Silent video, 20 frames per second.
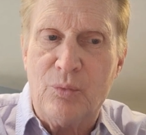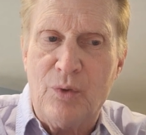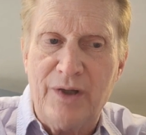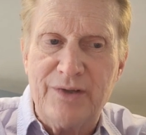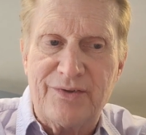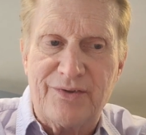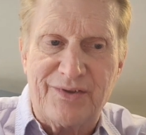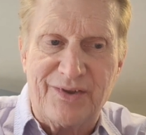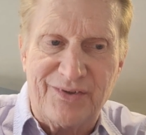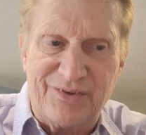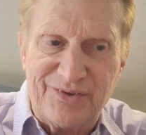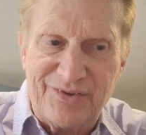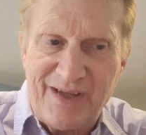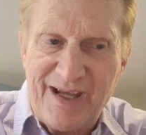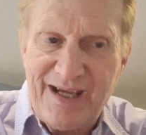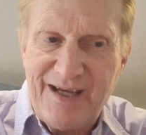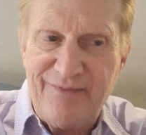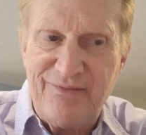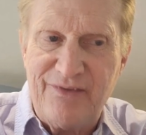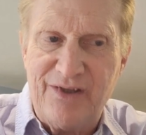wants to
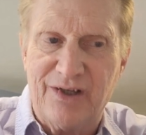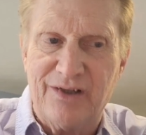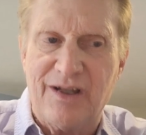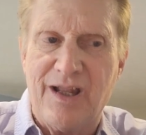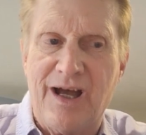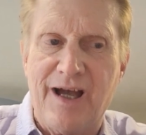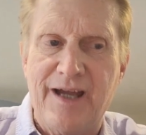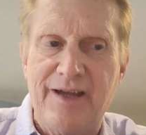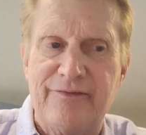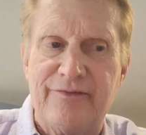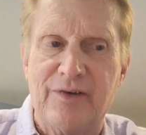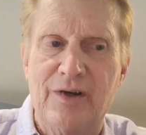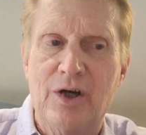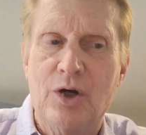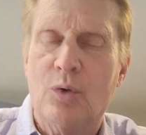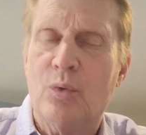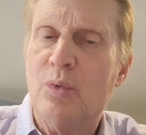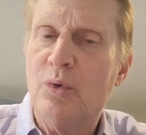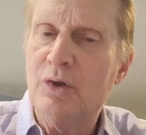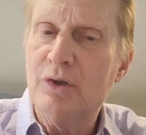save their life
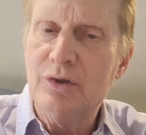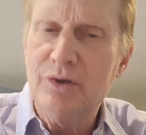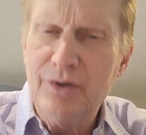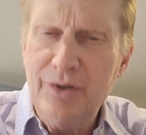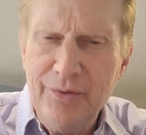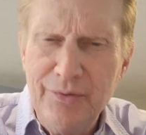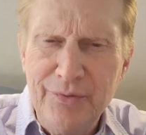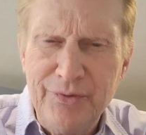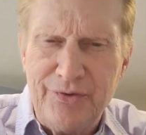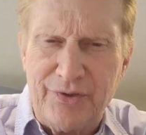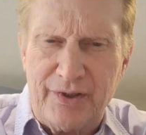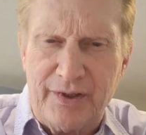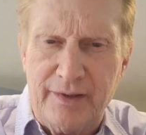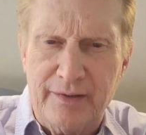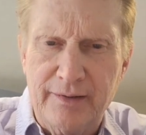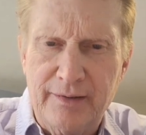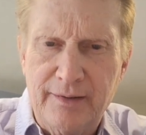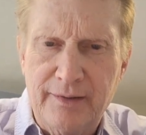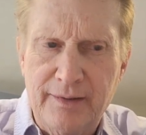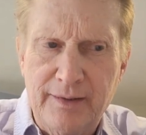will lose it.
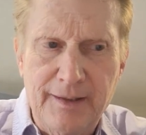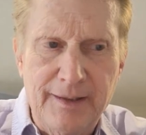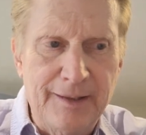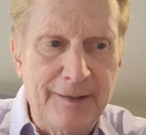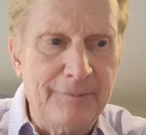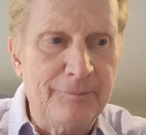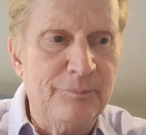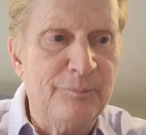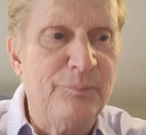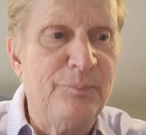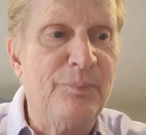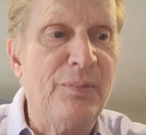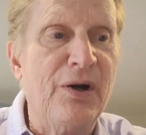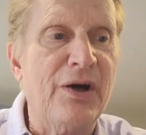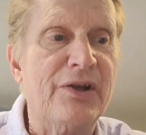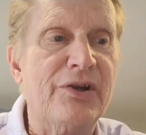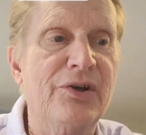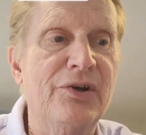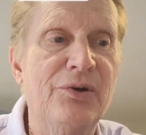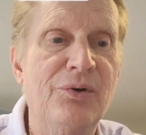
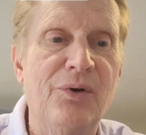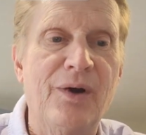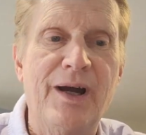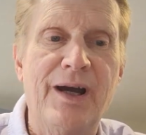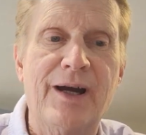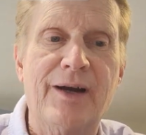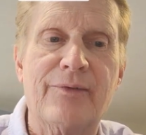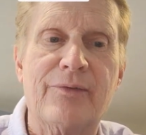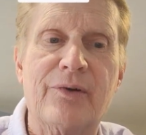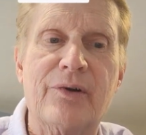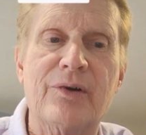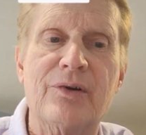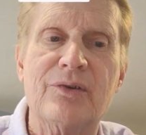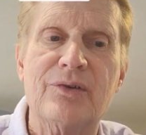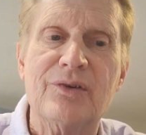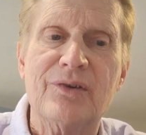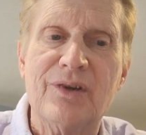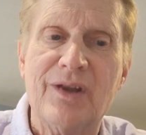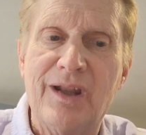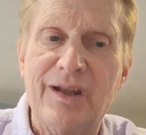But whoever
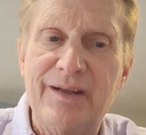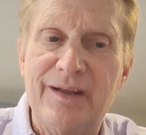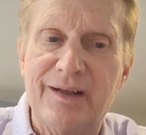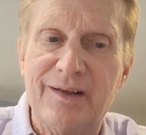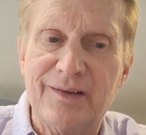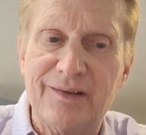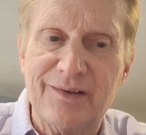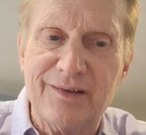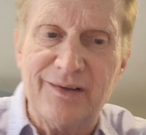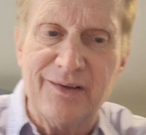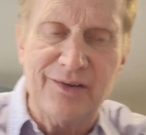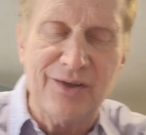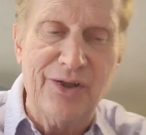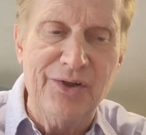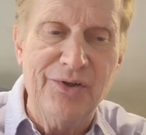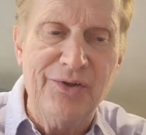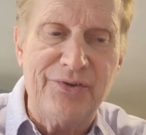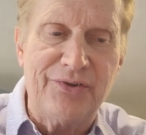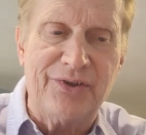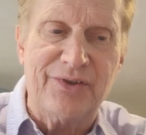
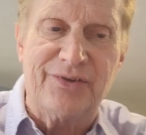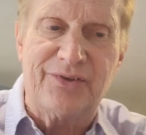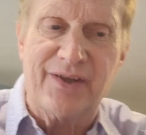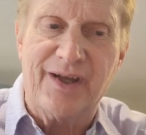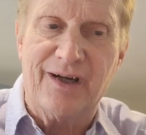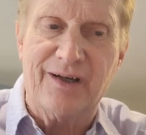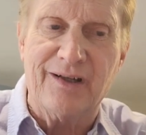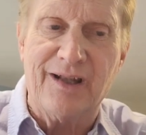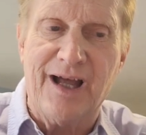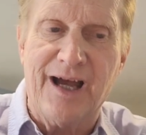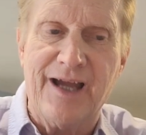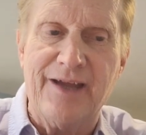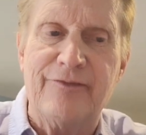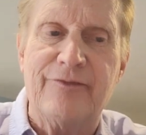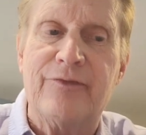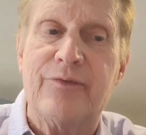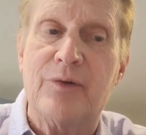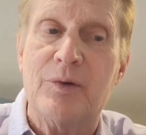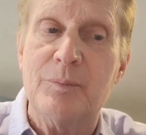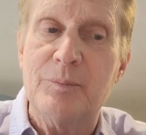loses their life
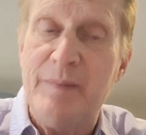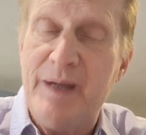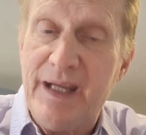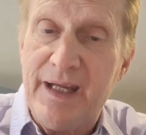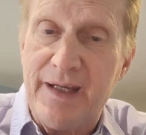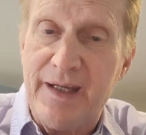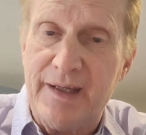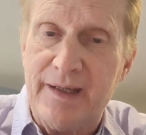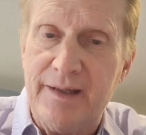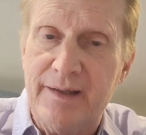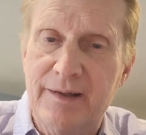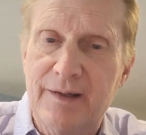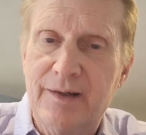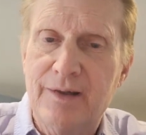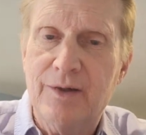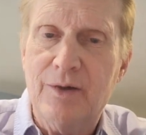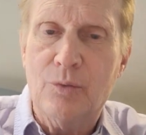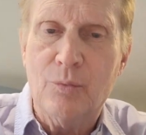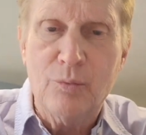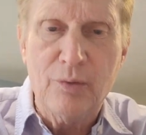for me
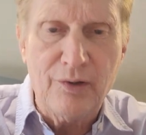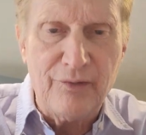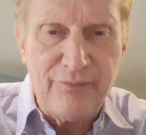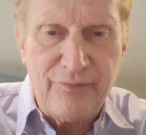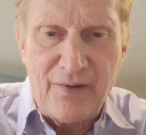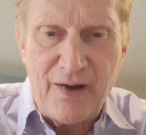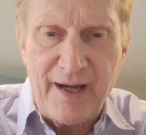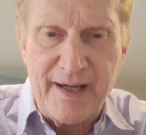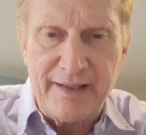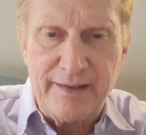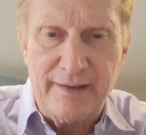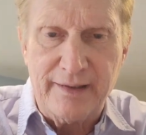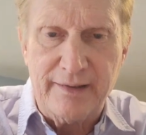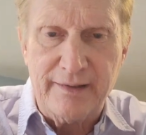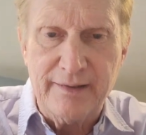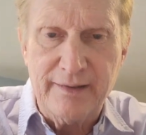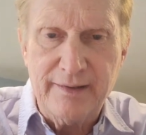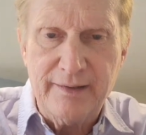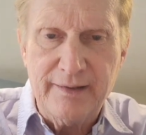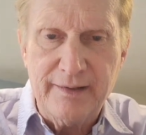will find it.
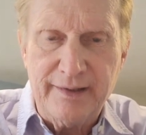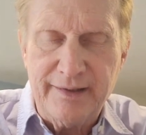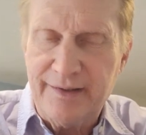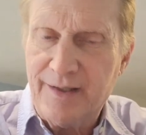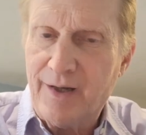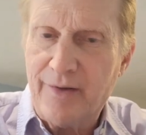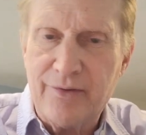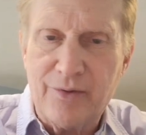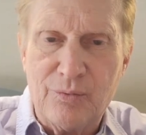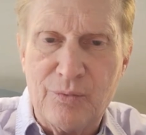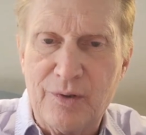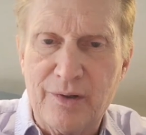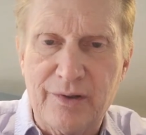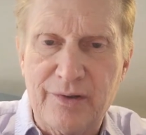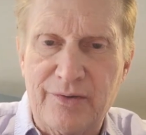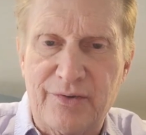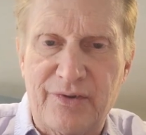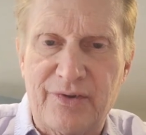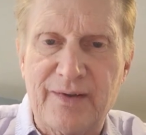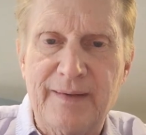In other
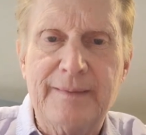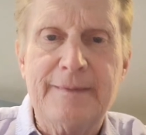words,